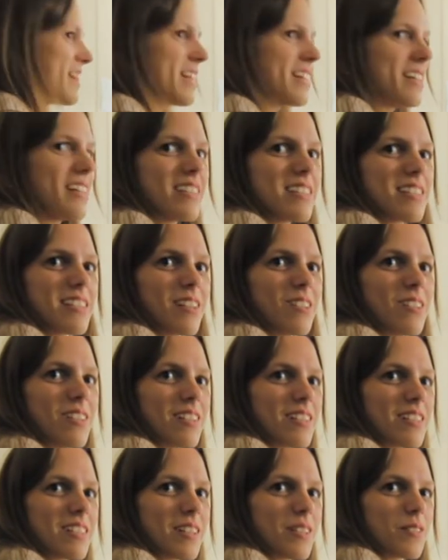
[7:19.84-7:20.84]
the
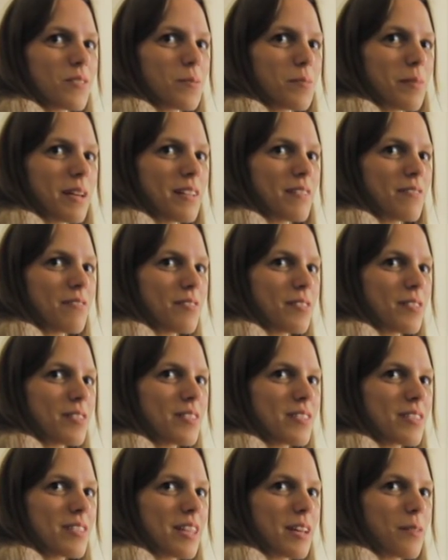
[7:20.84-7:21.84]
solar cells made for
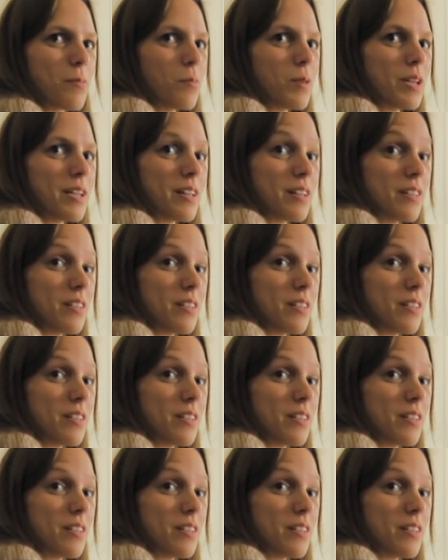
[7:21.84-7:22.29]
us, then we